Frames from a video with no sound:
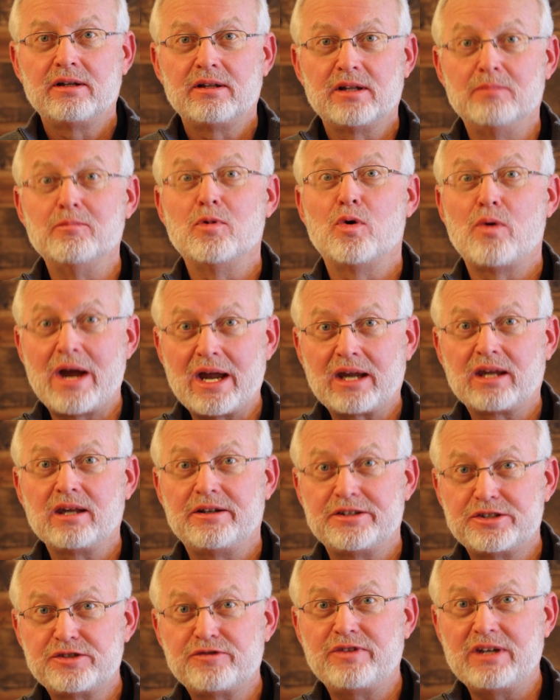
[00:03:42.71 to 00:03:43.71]
the
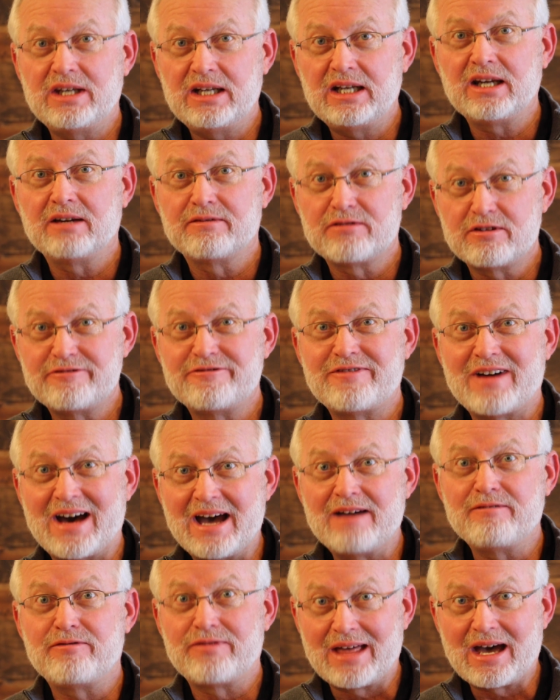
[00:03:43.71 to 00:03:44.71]
miraculous feeding of the
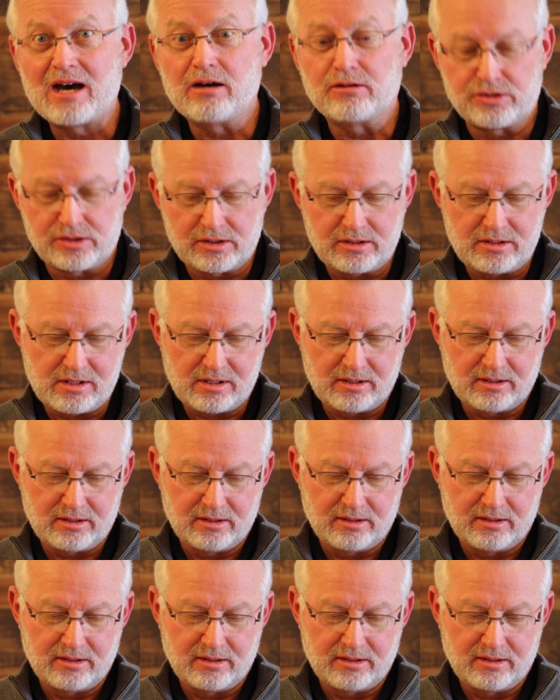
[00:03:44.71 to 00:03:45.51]
5,000,